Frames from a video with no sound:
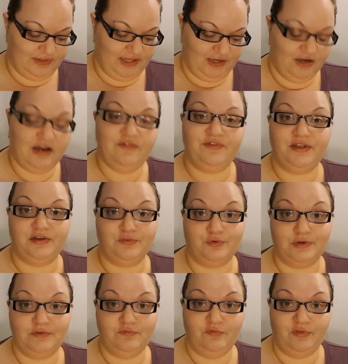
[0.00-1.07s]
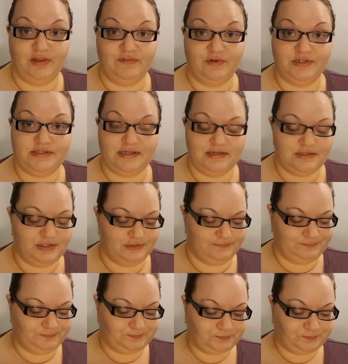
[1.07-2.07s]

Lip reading: with a coffee and cream flavored center.